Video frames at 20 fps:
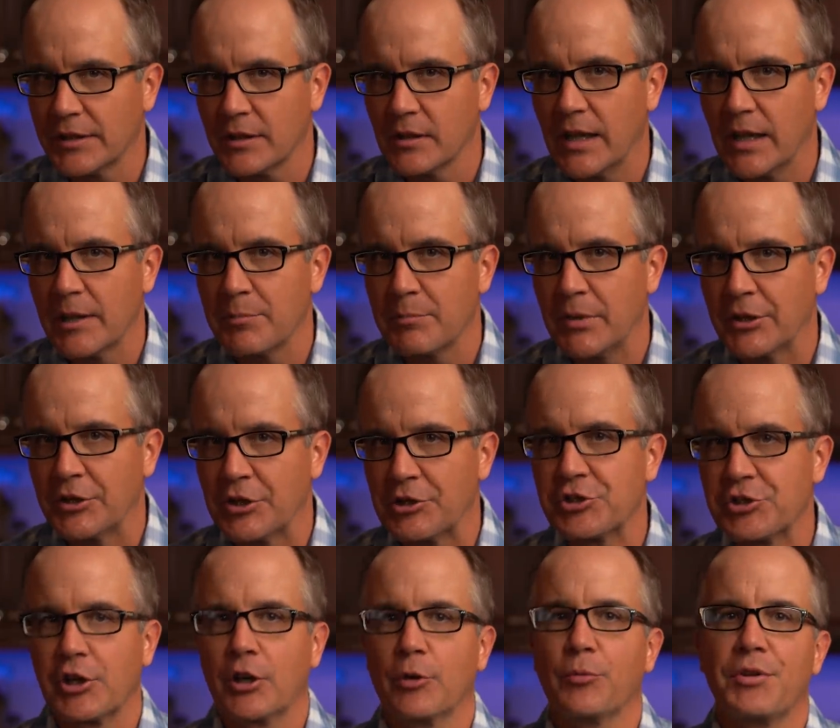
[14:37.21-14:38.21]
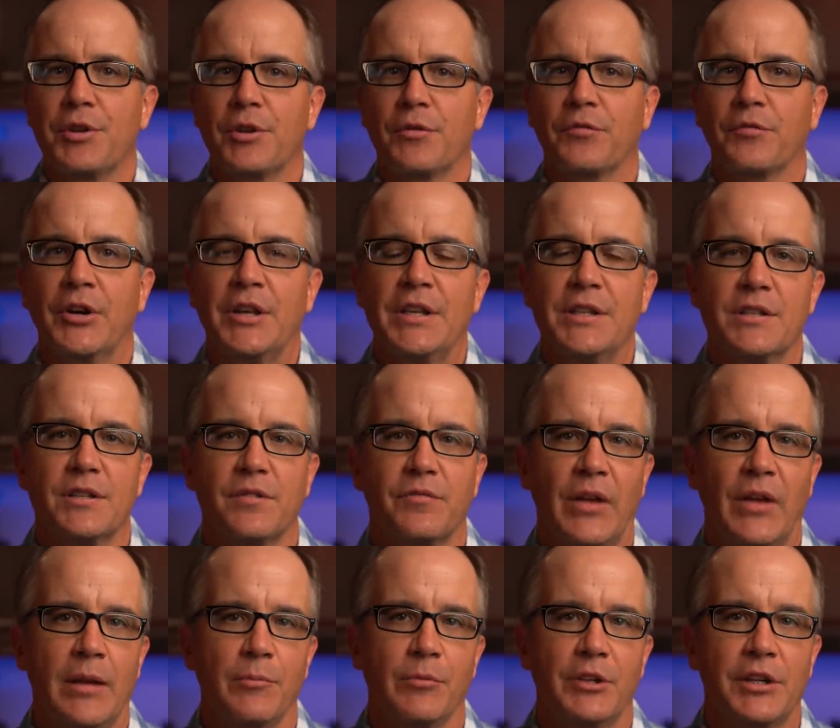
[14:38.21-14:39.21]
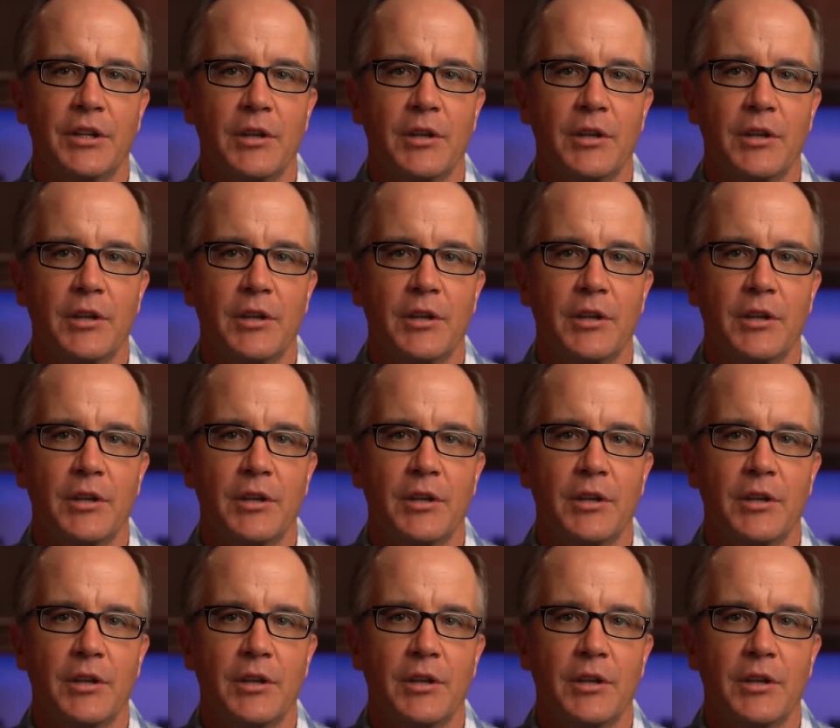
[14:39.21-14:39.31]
the like button and share it with your friends, family,